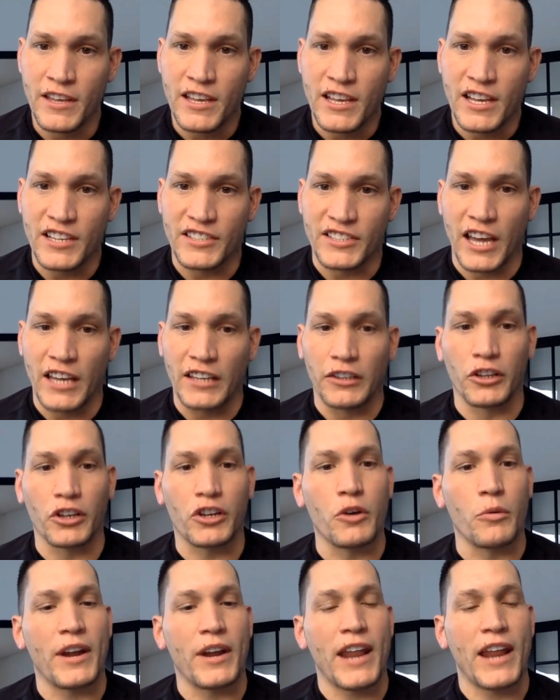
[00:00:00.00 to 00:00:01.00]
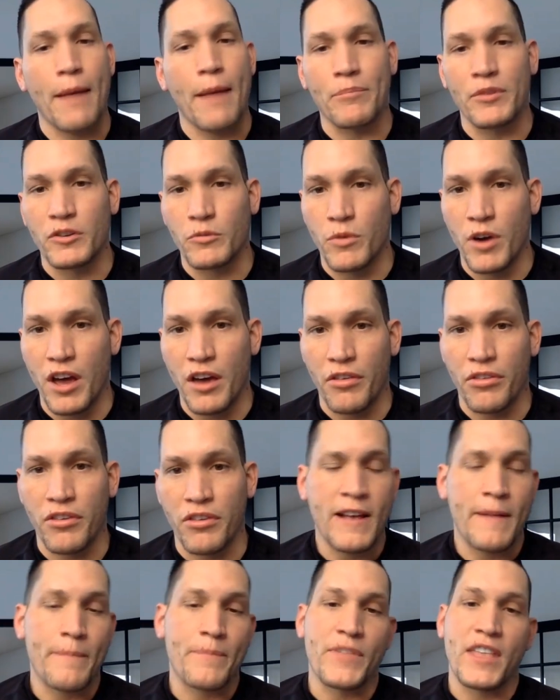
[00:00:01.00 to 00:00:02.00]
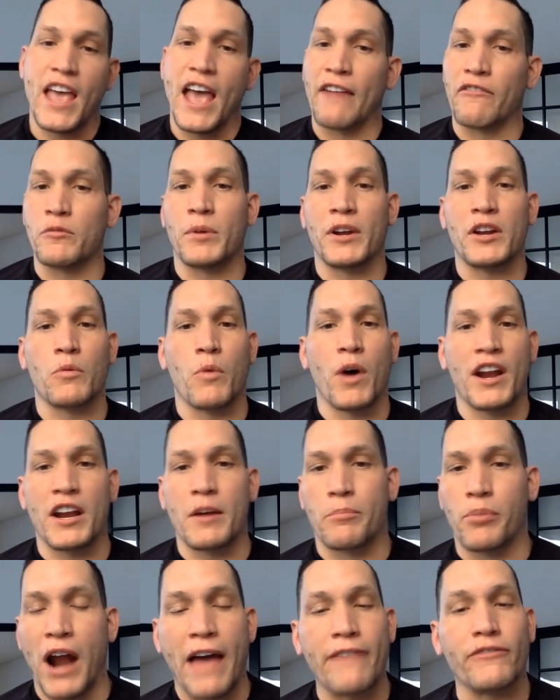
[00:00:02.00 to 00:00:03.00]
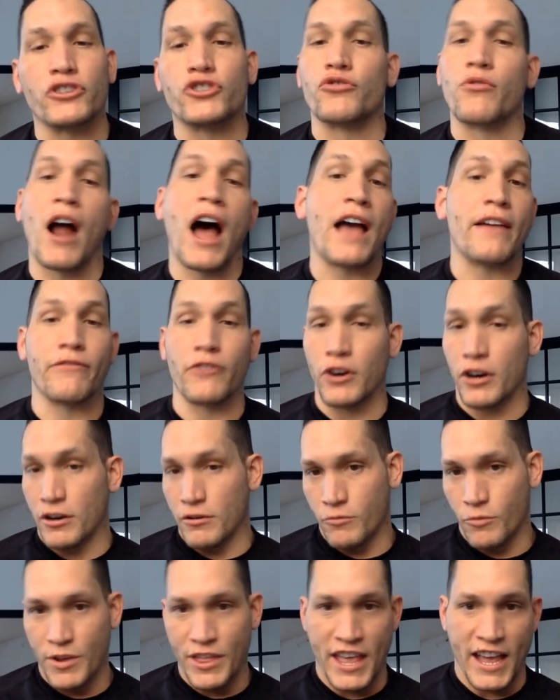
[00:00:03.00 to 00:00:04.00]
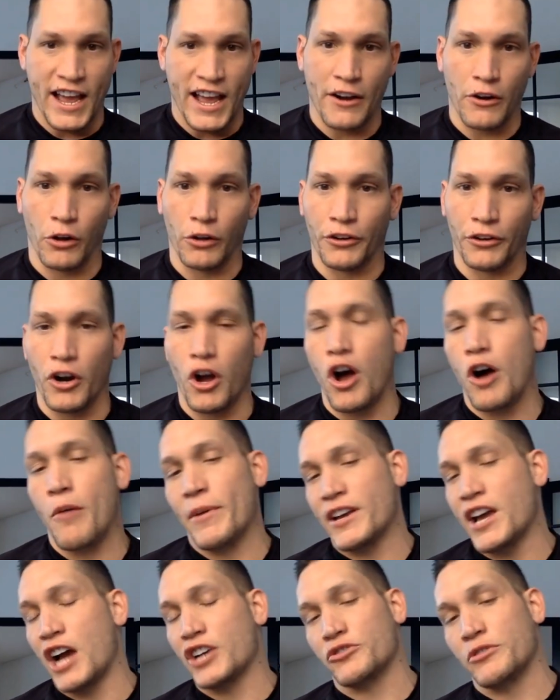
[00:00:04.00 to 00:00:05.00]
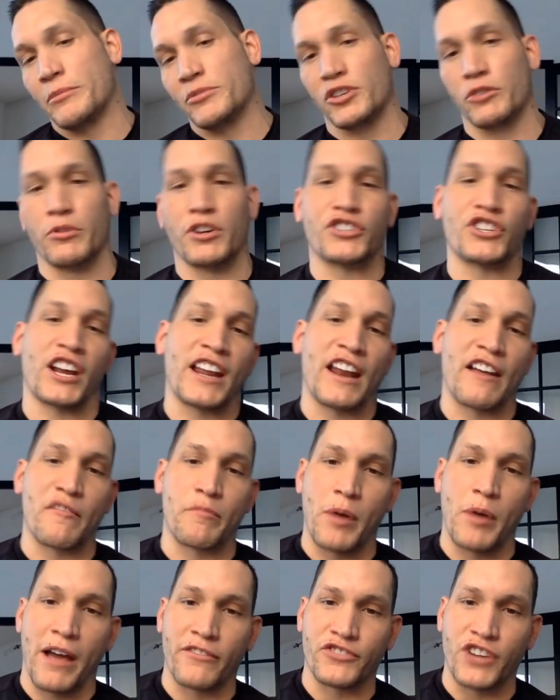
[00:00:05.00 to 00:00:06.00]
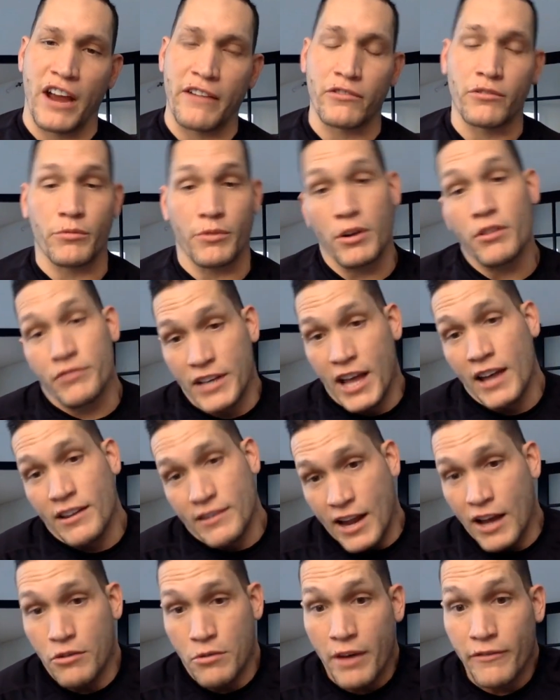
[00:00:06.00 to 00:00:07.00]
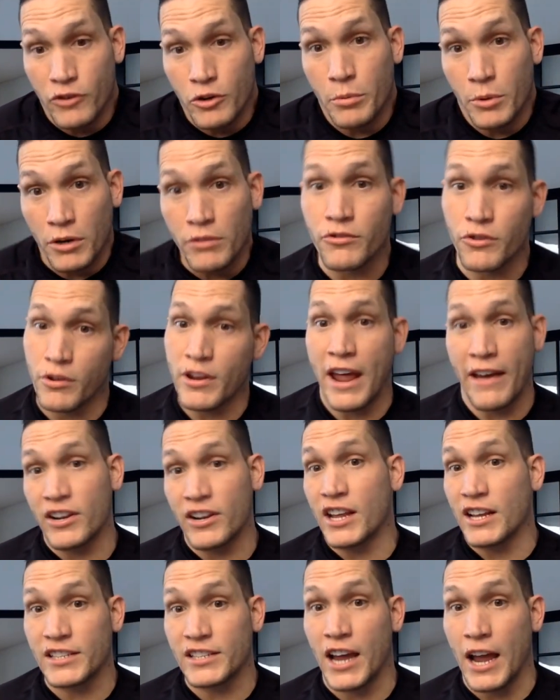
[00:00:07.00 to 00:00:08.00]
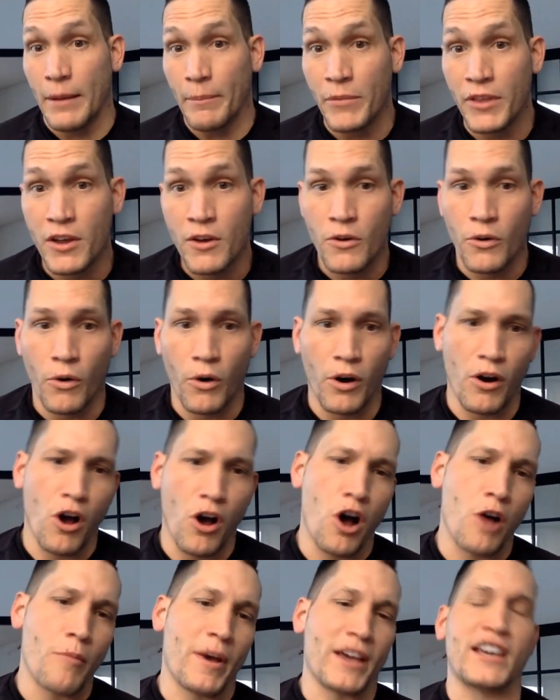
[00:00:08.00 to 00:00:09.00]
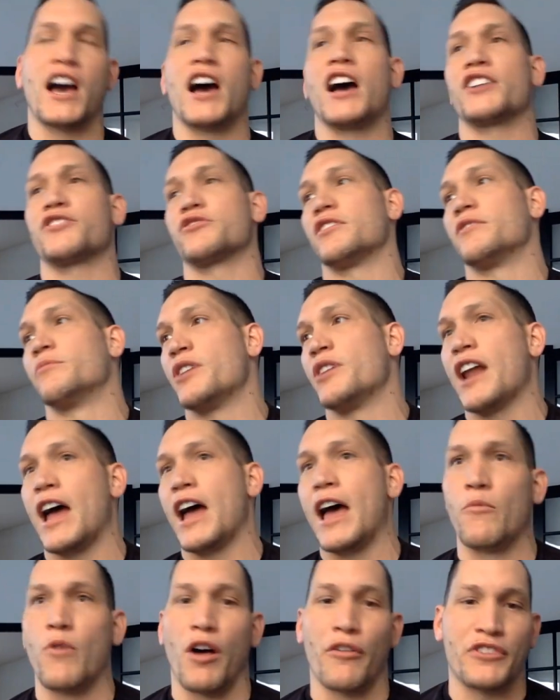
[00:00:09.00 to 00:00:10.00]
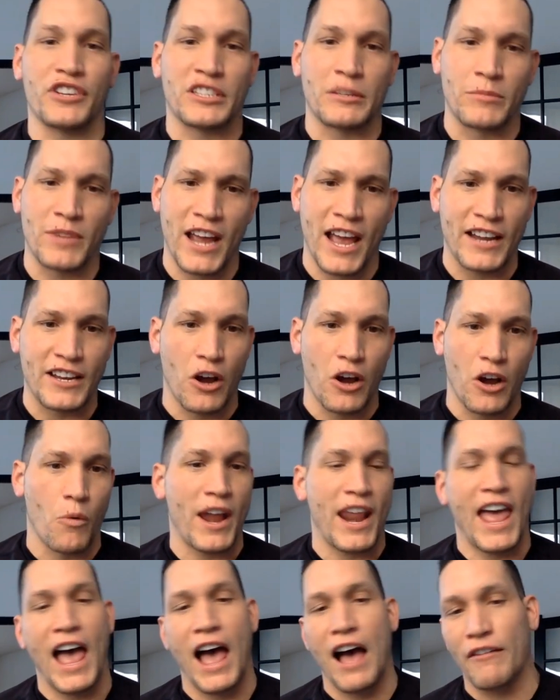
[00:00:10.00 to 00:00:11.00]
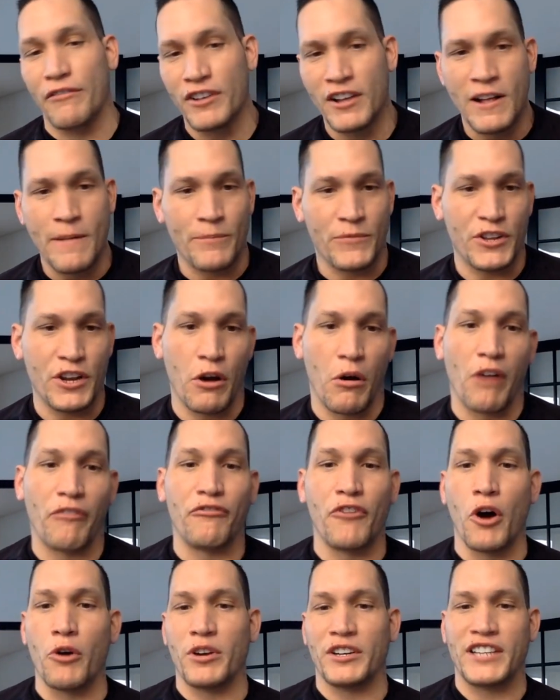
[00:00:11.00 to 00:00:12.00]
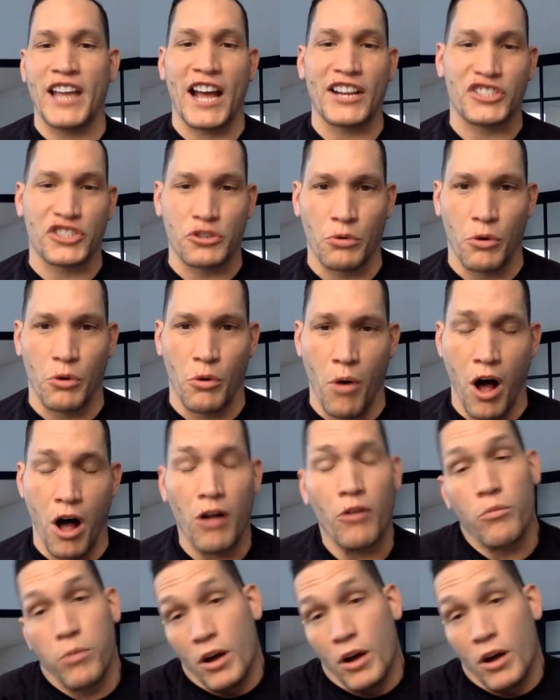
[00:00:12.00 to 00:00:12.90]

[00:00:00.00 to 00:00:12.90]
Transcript: He said, look at what happened with everybody wanted a private driver when they got older. Oh my gosh, I'm so rich, I can have a private driver. Well, yeah, now you have Uber. You can have it anytime. Or, oh my gosh, when I'm wealthy someday, I don't want to have, a phone attached to a phone.